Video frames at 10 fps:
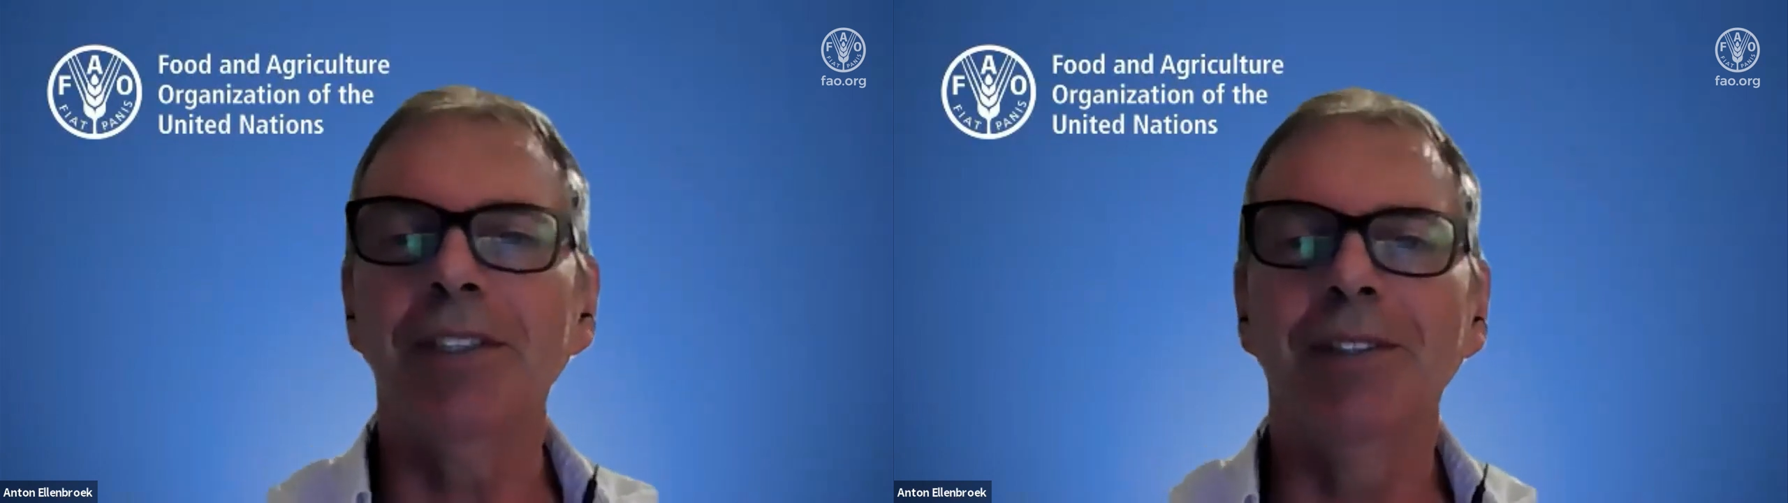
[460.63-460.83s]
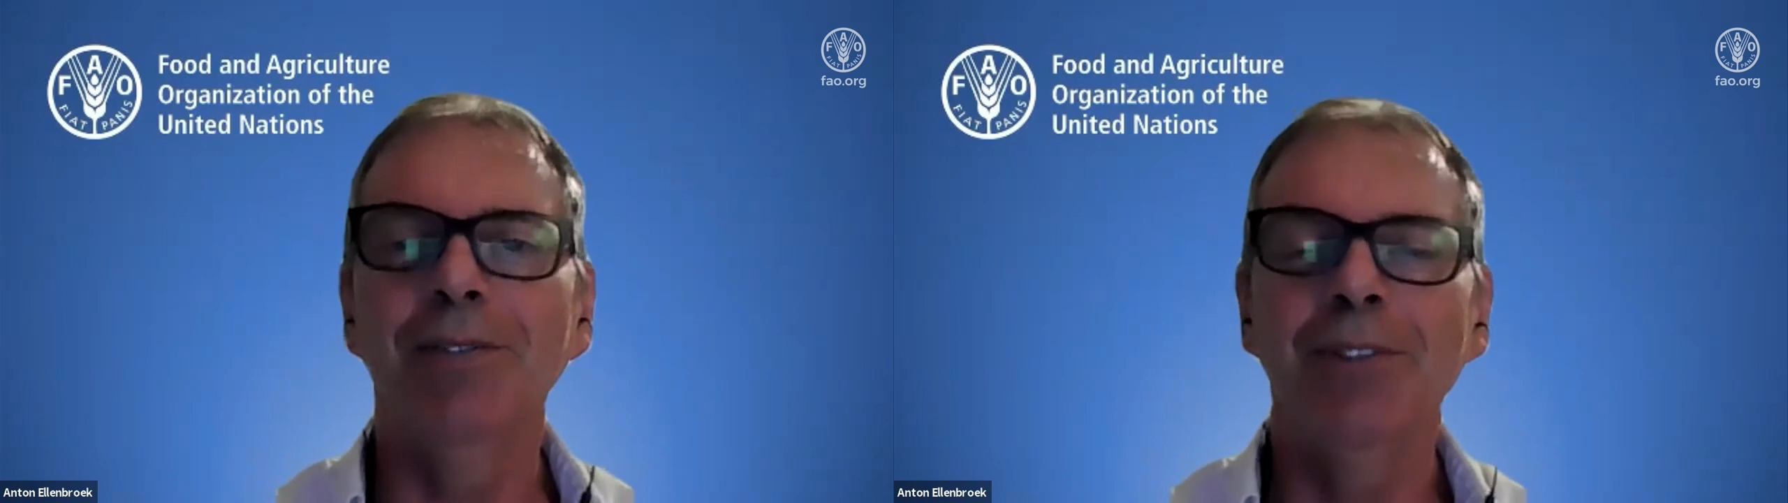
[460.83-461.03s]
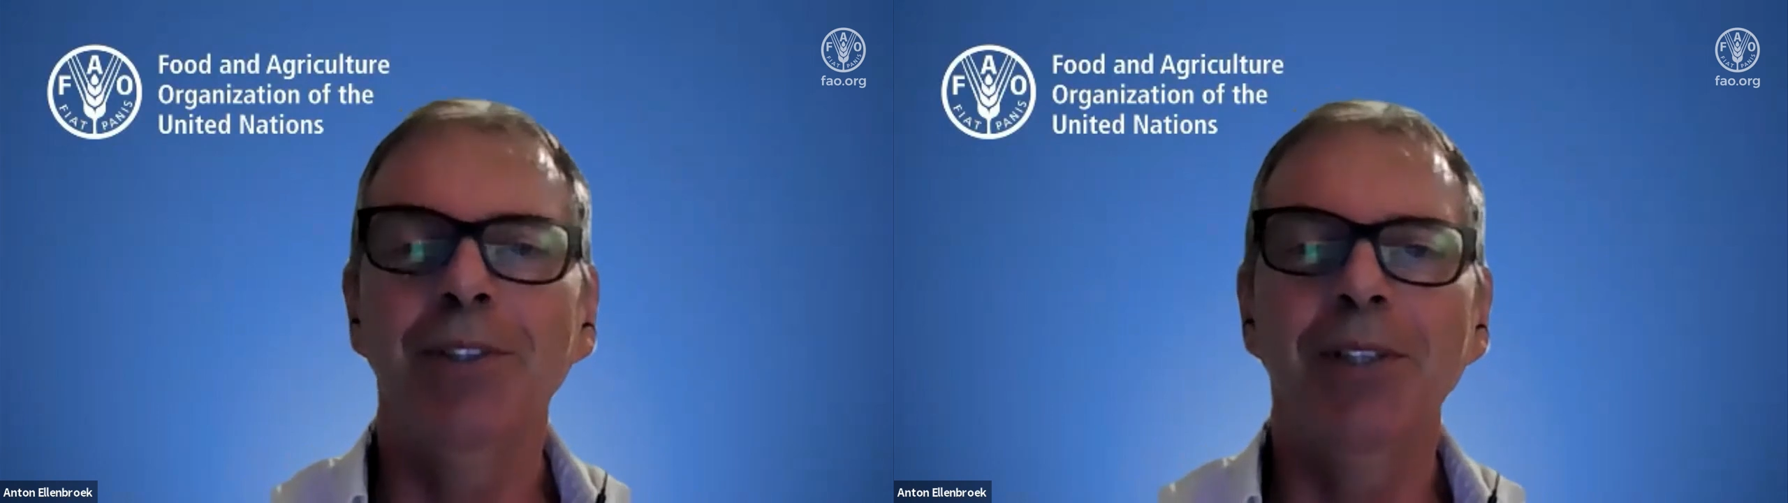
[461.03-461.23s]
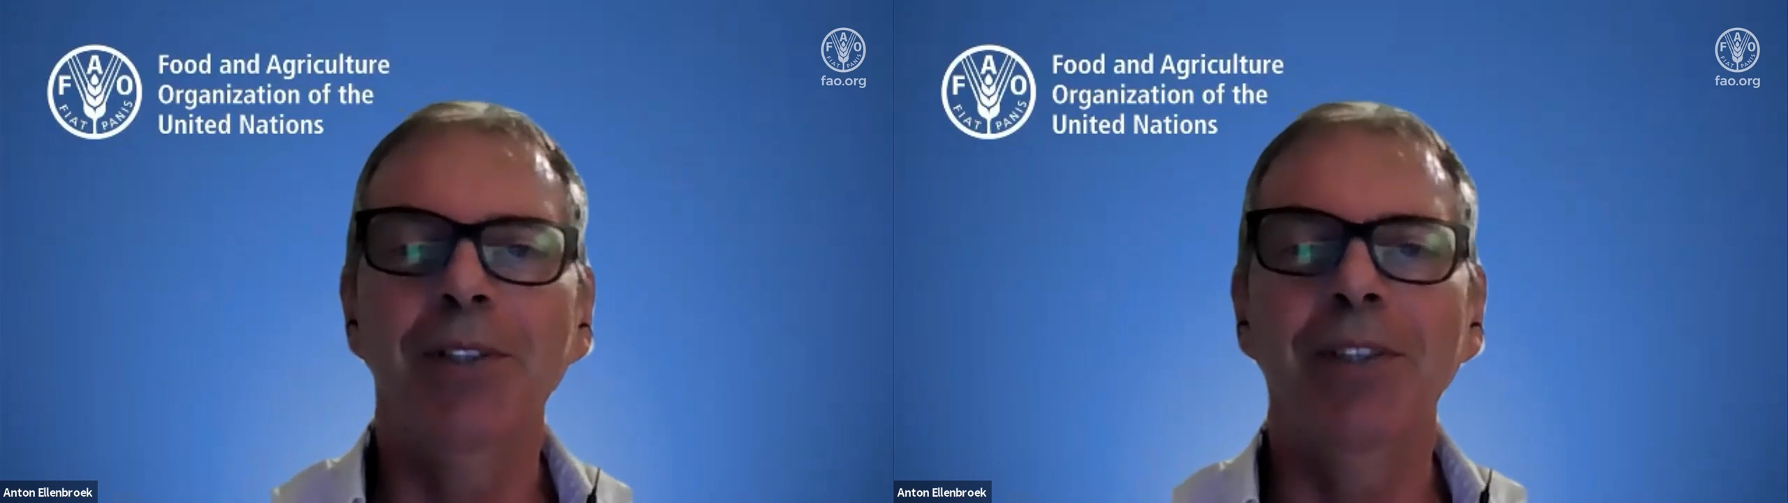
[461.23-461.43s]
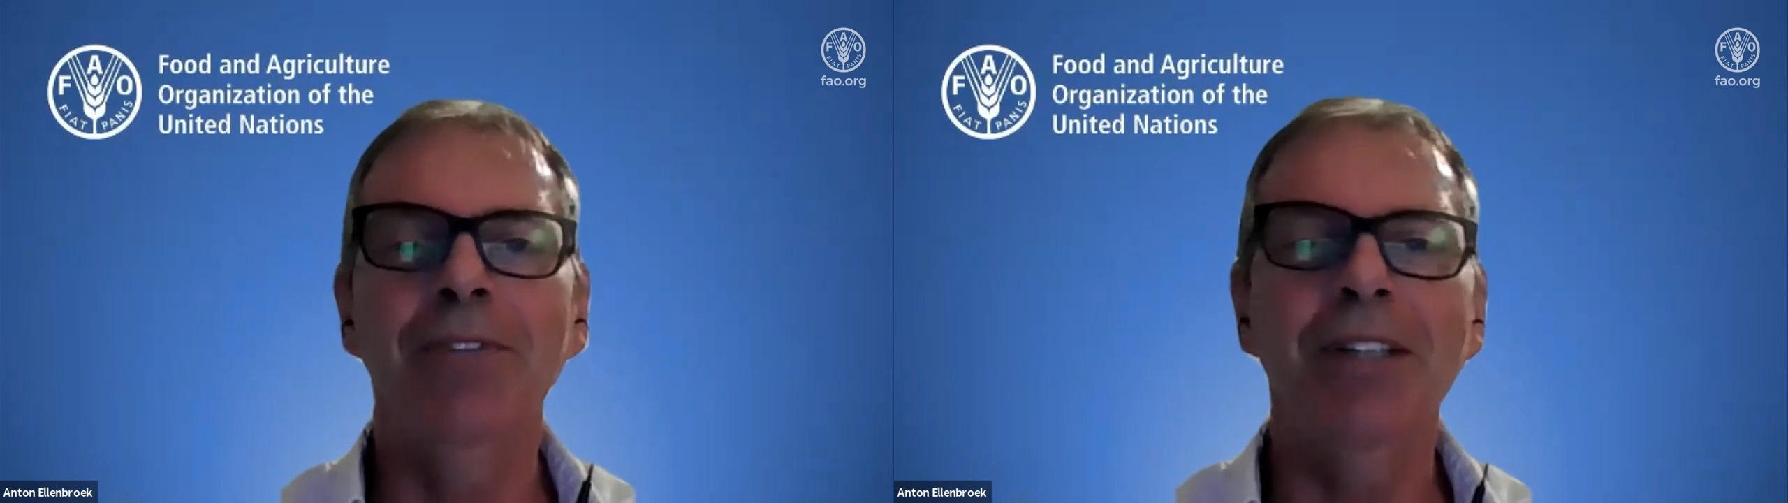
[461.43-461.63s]
of not
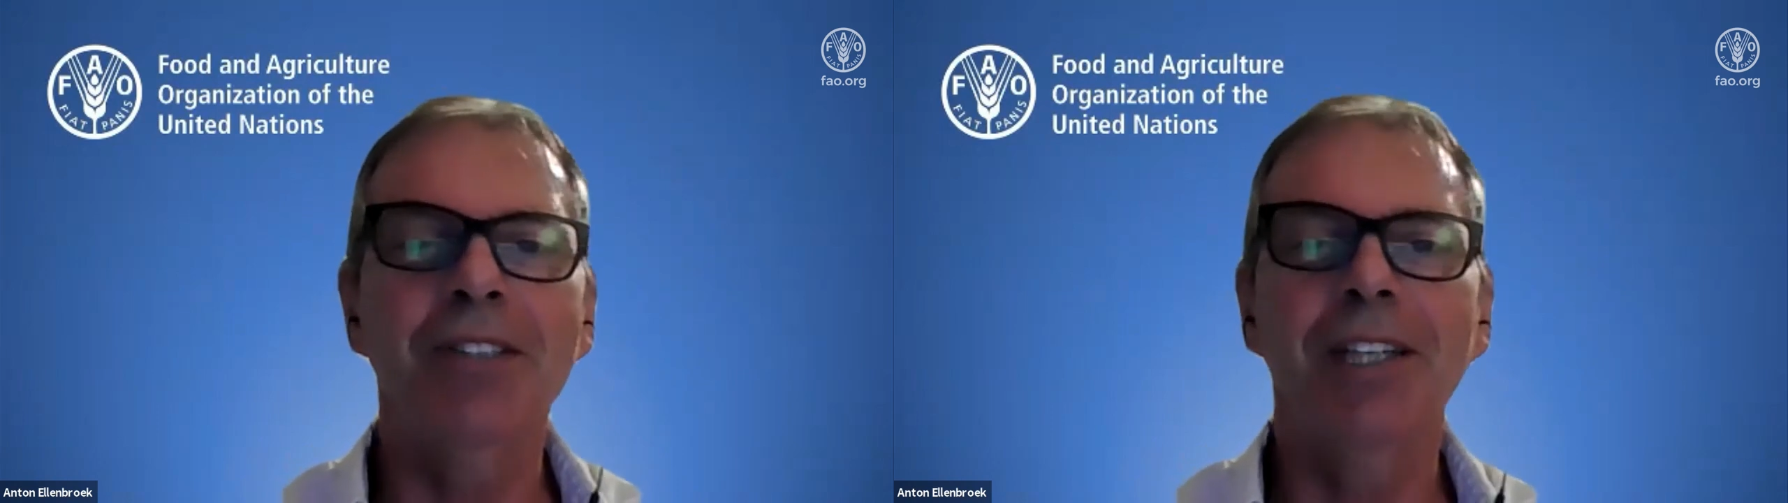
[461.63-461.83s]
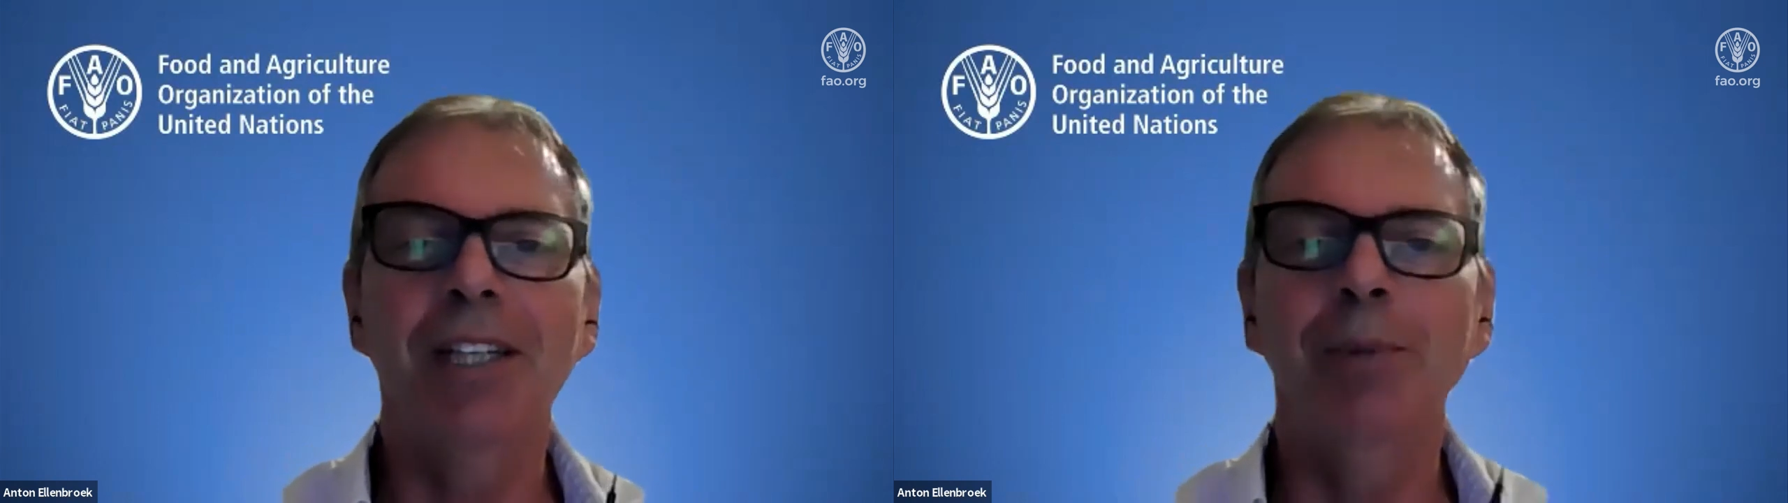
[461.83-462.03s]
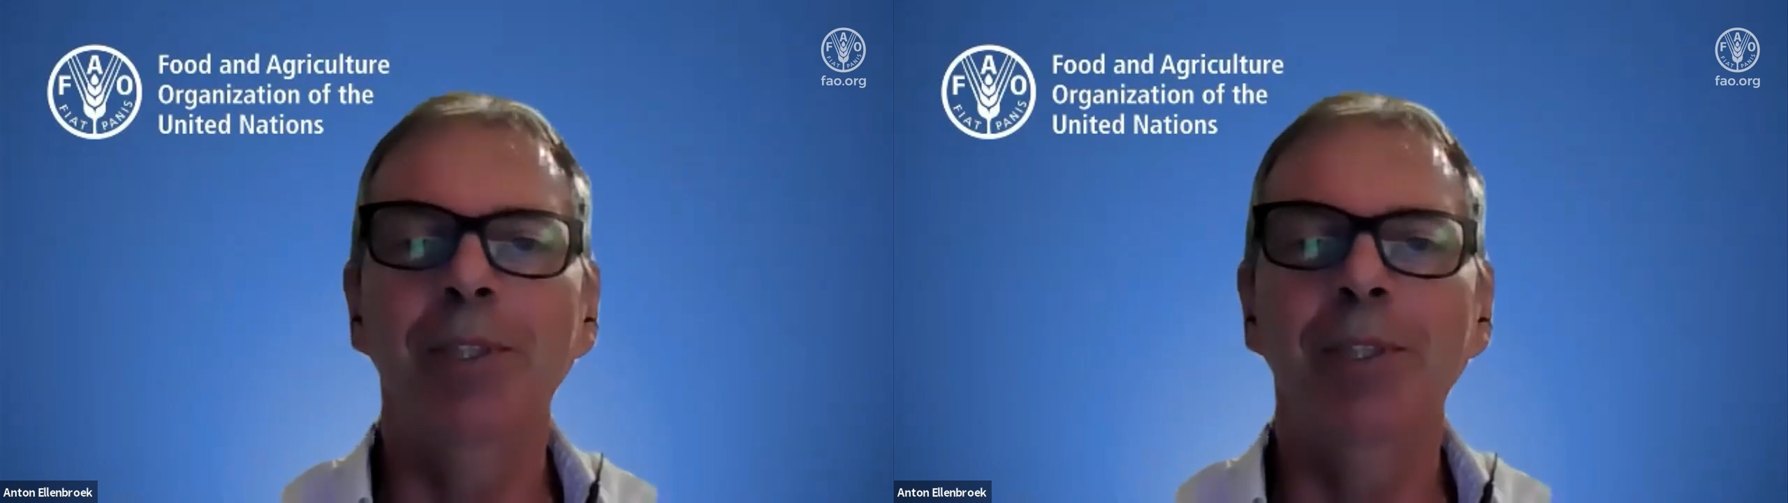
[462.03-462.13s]
only fish now,